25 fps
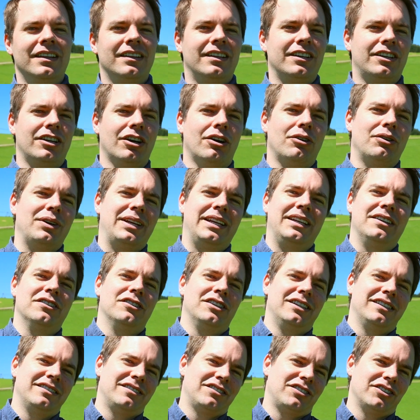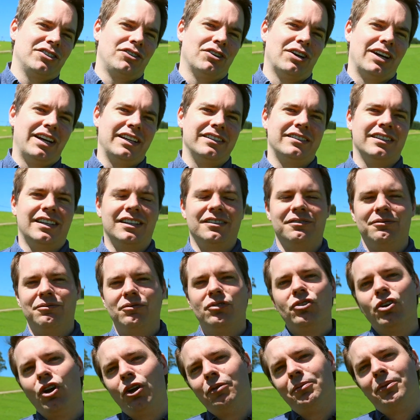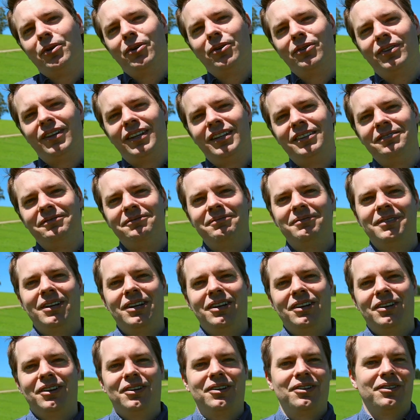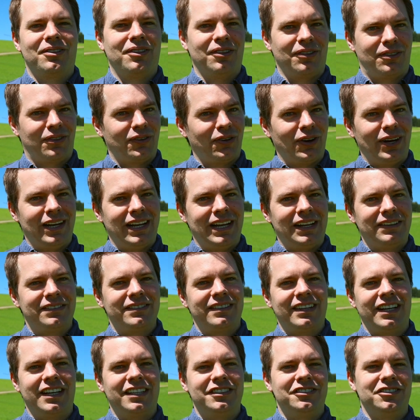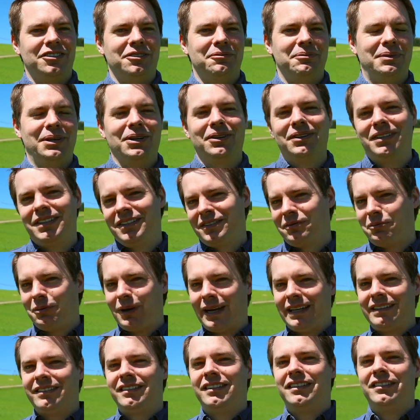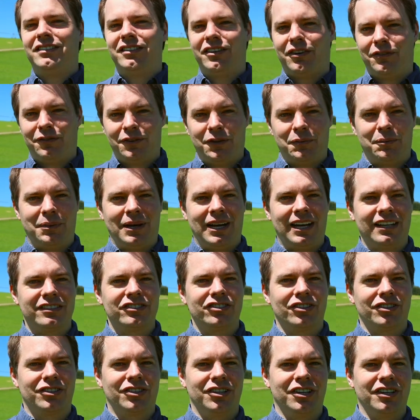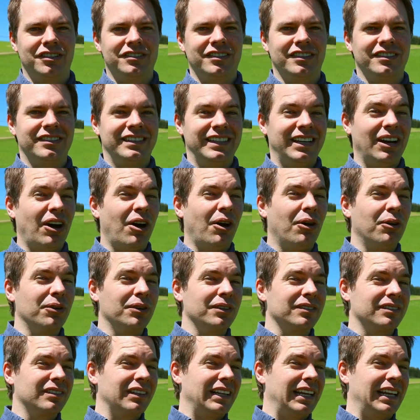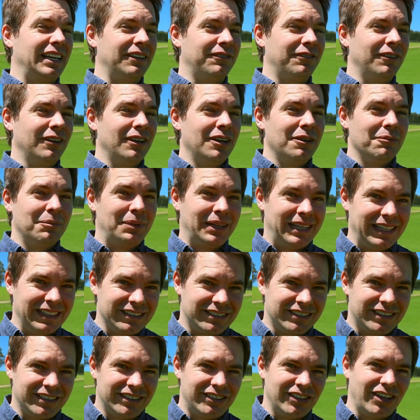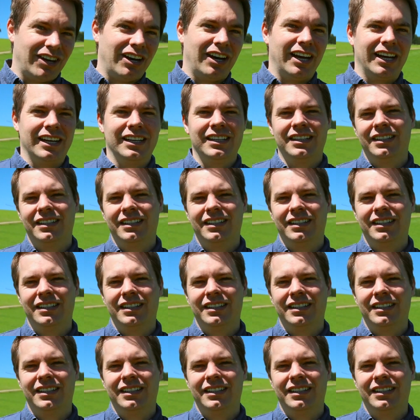The goal here is to graze at no more than the 3 leaf stage. Beyond this, wastage off your pasture occurs as the oldest leaf begins to die.